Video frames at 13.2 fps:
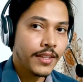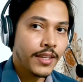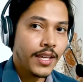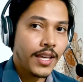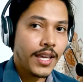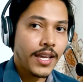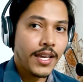
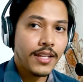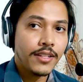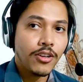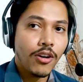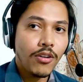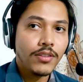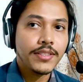And
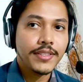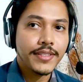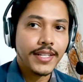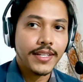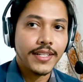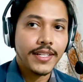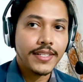all those
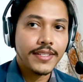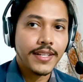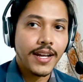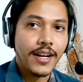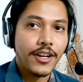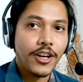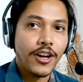techniques are
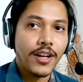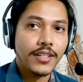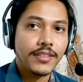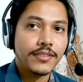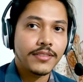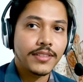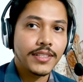not
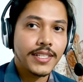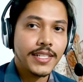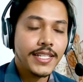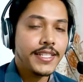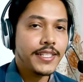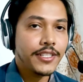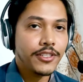
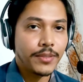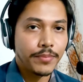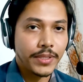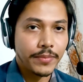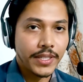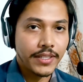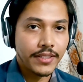easy to
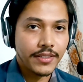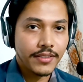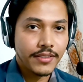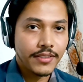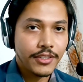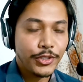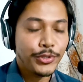implement,
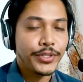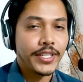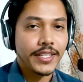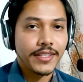to say the